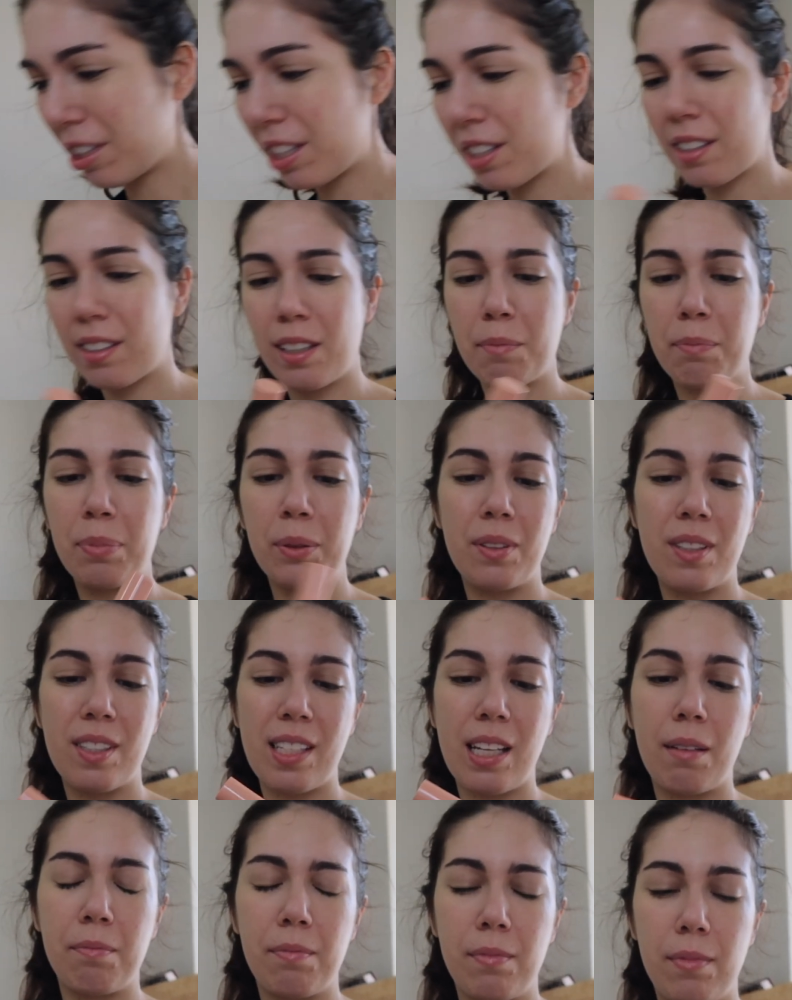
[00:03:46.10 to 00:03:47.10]
just gonna put
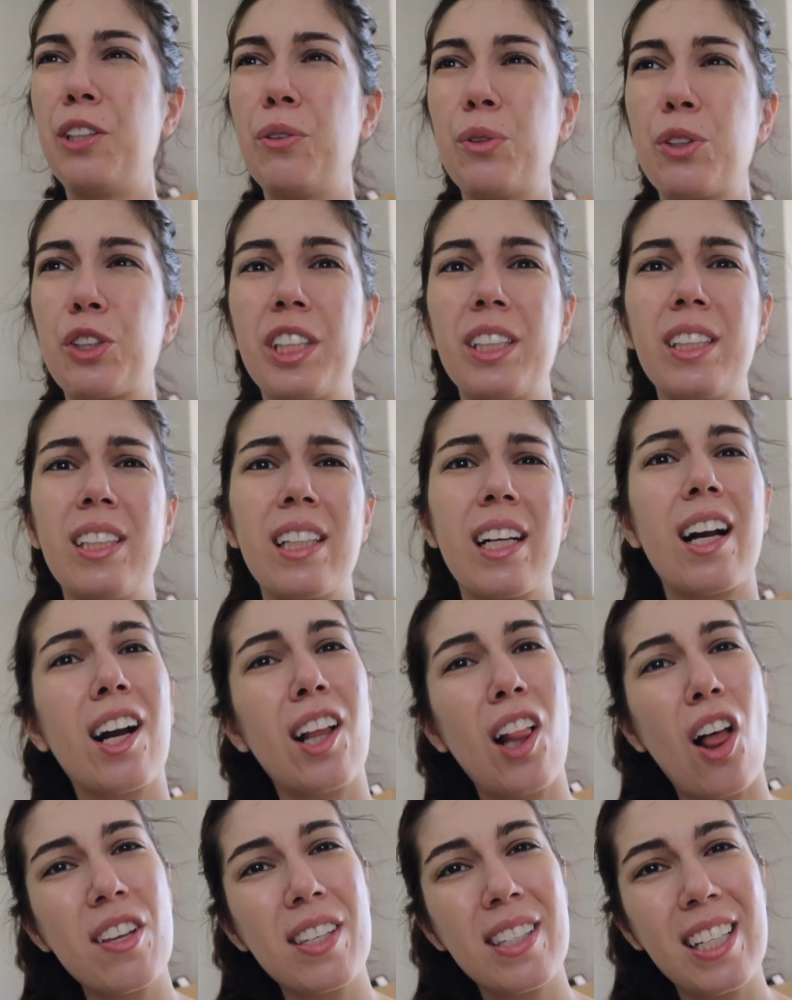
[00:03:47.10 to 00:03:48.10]
some neutral
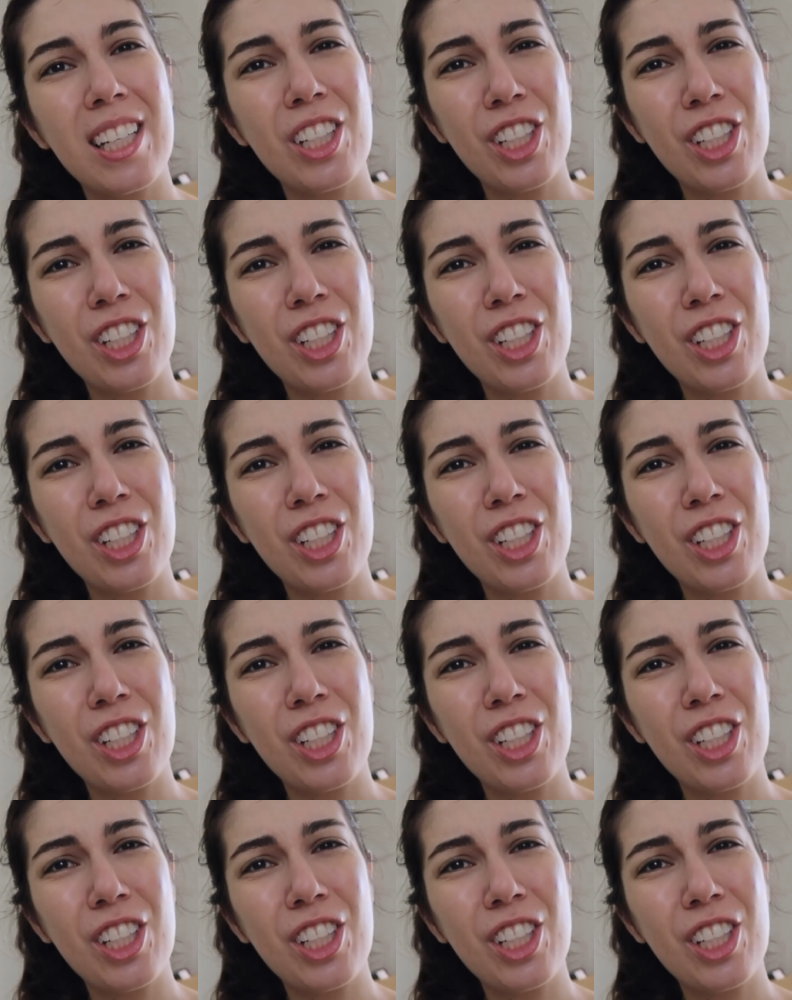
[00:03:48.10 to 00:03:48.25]
glossy